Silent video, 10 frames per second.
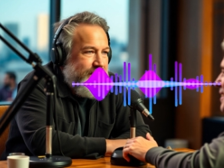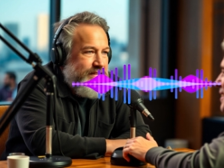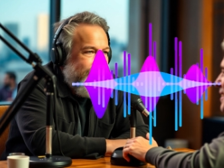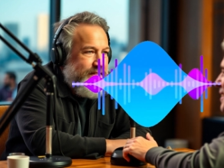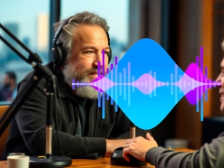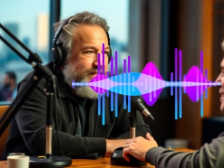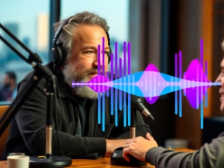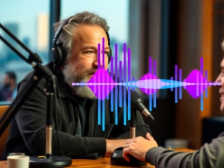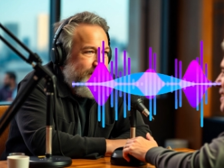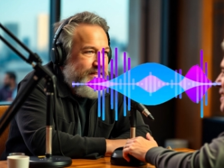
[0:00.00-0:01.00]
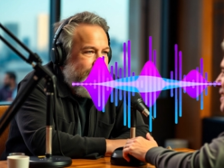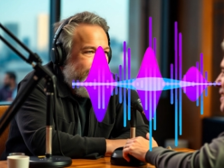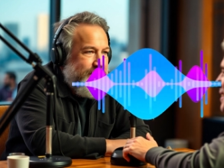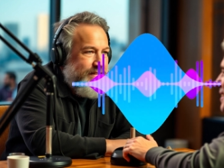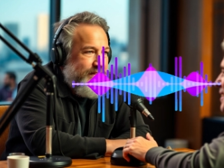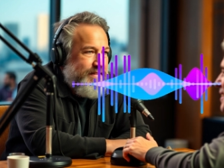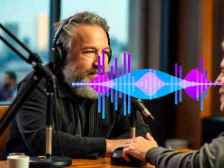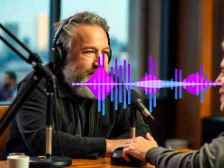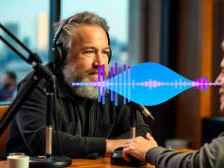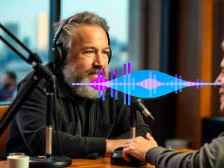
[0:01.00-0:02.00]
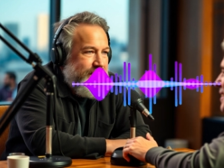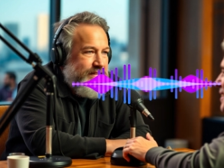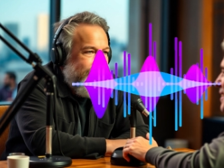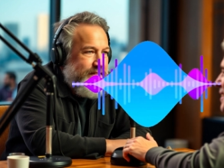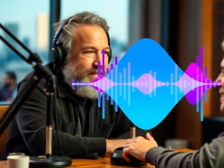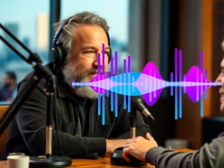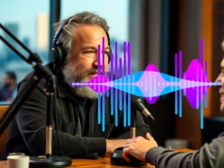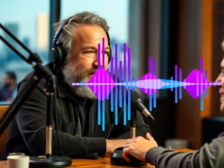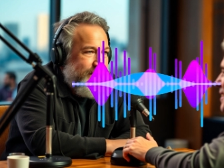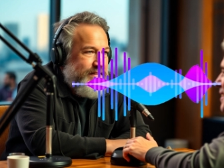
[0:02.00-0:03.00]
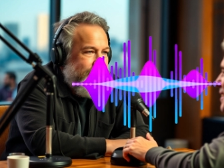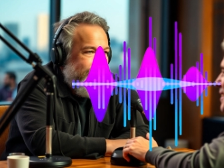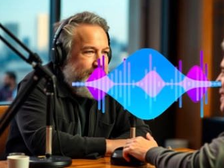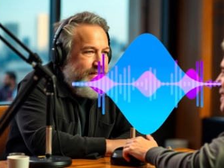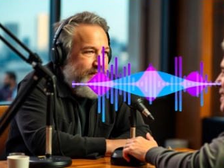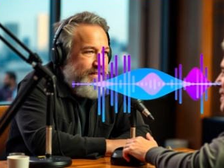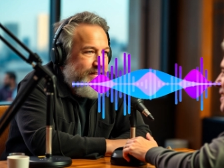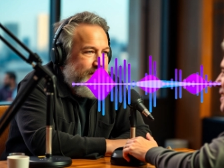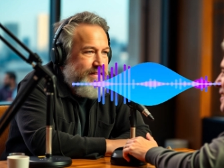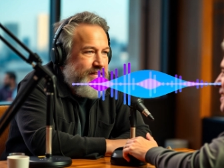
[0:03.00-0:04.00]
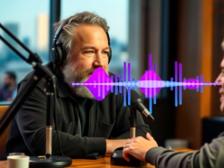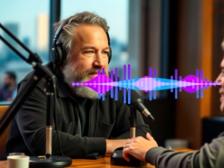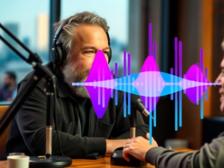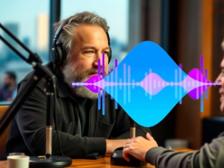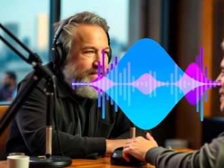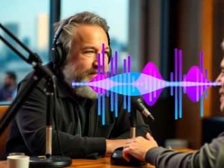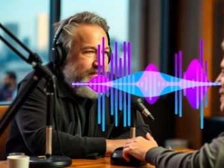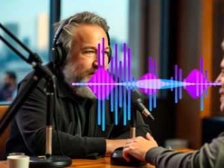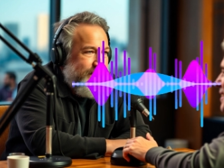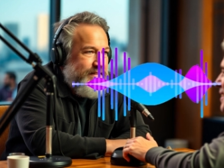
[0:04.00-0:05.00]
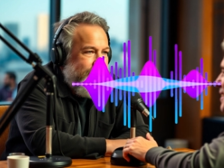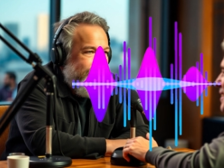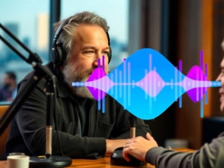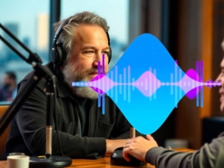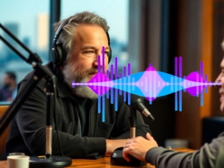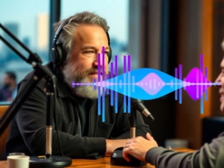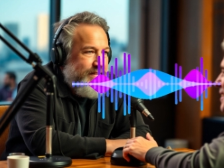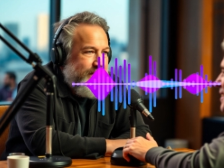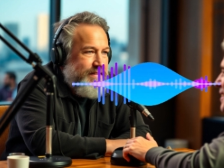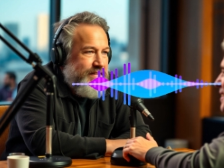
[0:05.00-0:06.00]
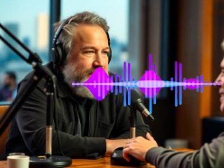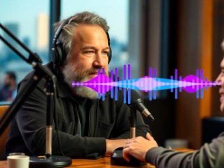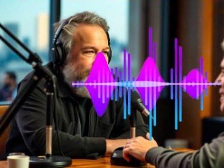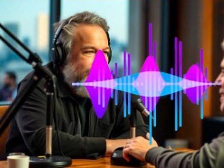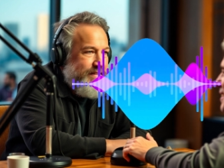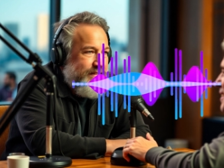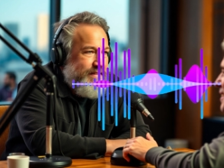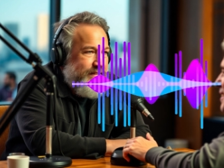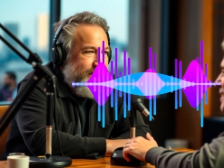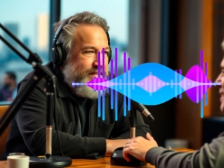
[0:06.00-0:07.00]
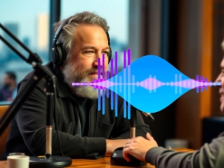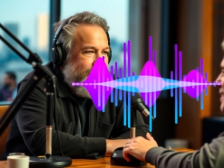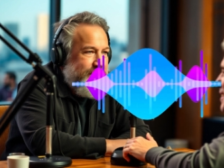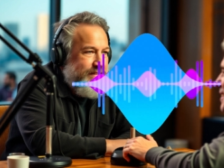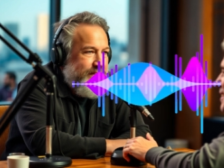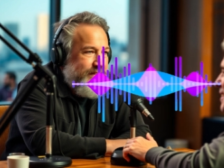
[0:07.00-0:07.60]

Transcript: Right, exactly. So what's the point here about, our own potential blind spots?